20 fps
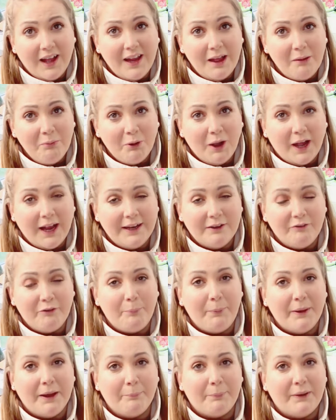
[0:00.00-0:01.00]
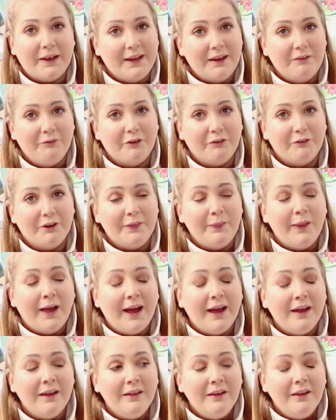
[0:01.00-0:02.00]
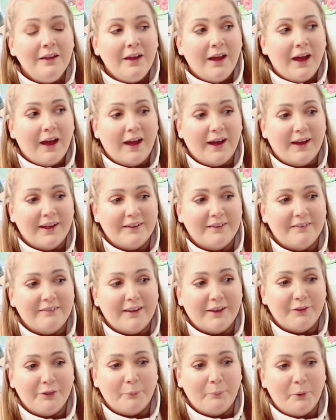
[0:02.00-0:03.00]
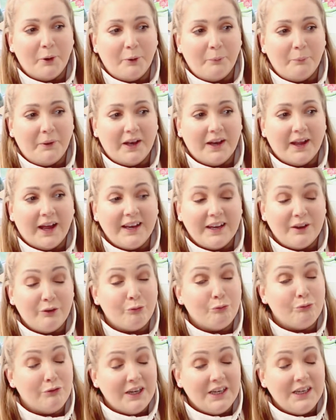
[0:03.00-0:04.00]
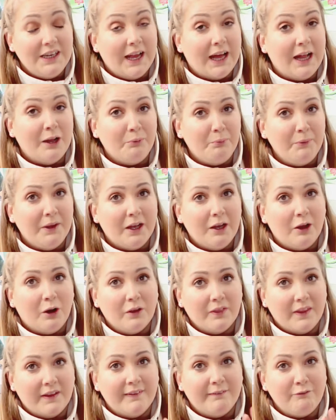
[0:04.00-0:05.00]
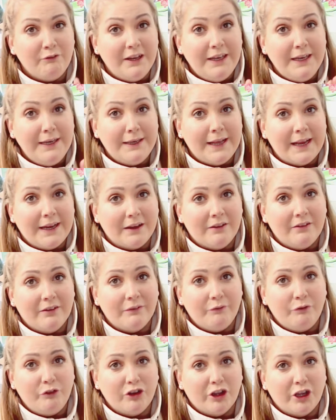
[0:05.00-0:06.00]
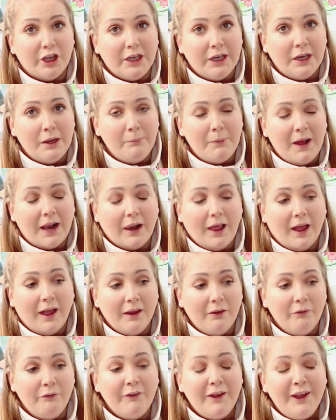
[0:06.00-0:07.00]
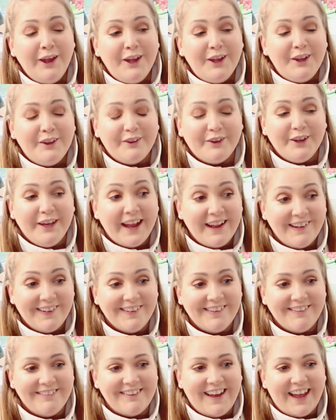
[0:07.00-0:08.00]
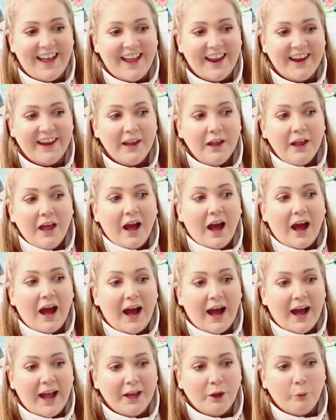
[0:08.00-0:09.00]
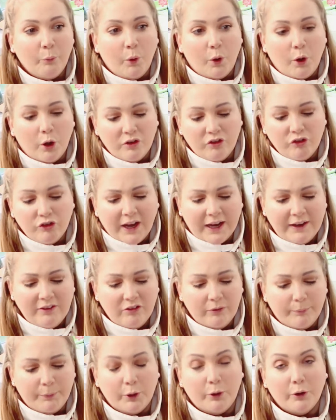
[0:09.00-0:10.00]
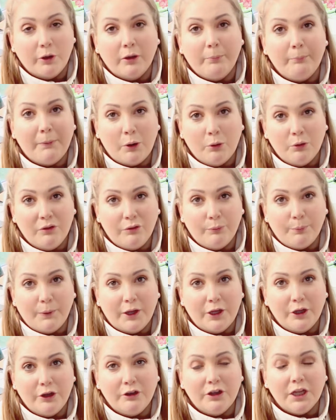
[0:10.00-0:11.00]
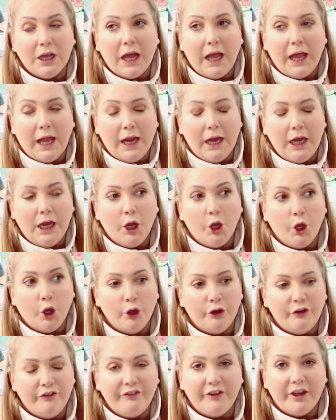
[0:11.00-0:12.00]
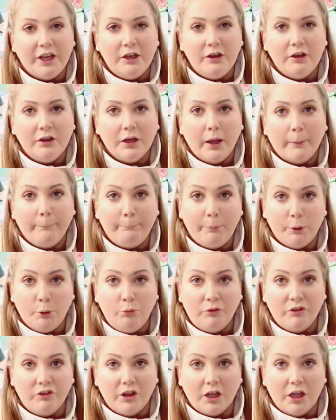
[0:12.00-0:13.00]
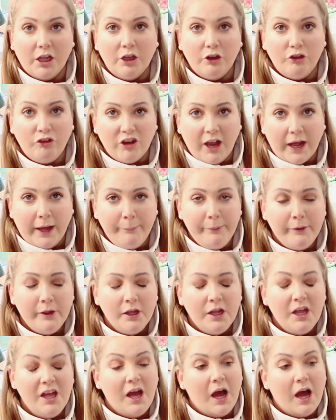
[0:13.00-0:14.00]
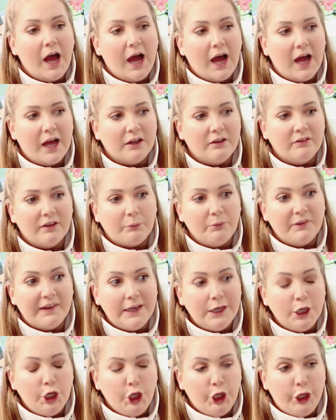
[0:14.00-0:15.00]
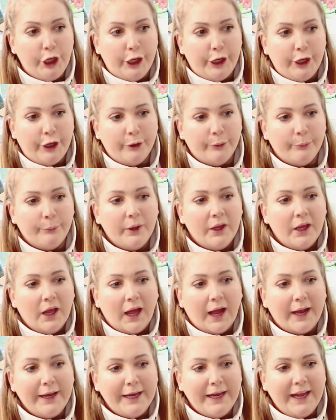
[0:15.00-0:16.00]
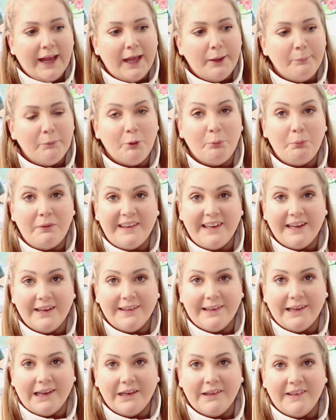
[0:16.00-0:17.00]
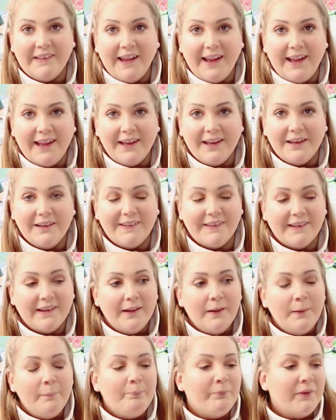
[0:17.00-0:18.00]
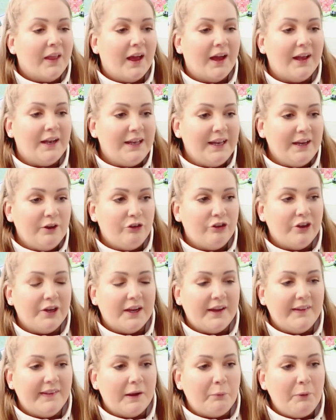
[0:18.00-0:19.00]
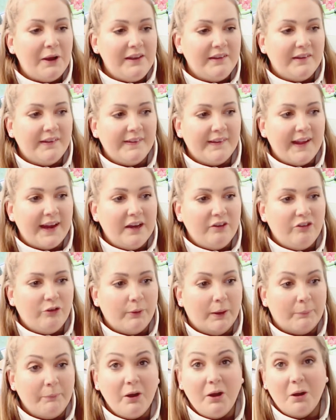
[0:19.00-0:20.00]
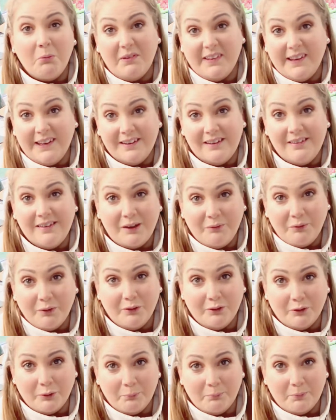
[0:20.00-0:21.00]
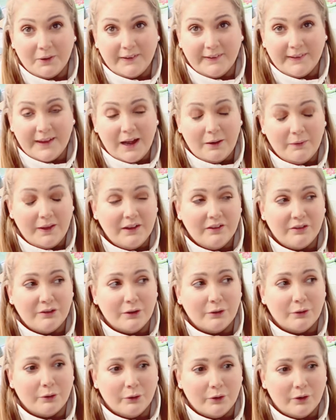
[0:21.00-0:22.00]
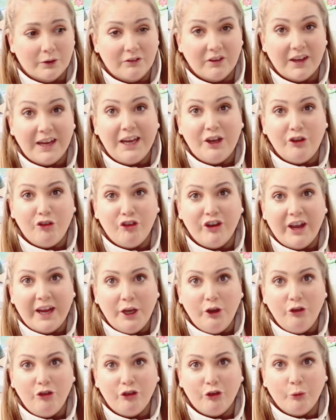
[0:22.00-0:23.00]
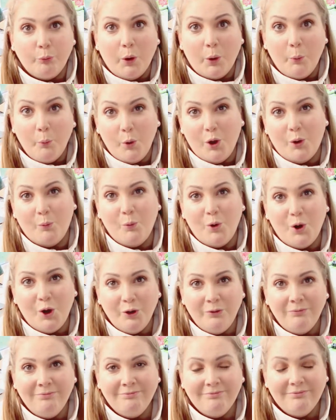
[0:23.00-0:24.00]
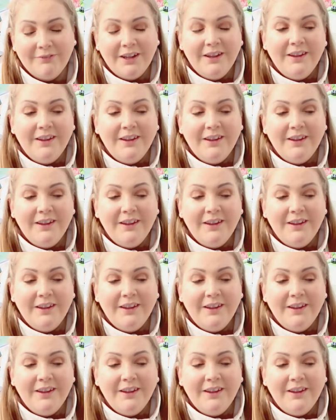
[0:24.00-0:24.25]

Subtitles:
I am kind of a big believer in that, and at the moment, and it's really helped me along this really negative journey in my life. So yesterday I was trying to book my husband a COVID booster jab, and I was in a queue and it came up 666. And literally, as I went to say to him, oh, I'm seeing the devil's numbers now, that's not good, it changed to 111.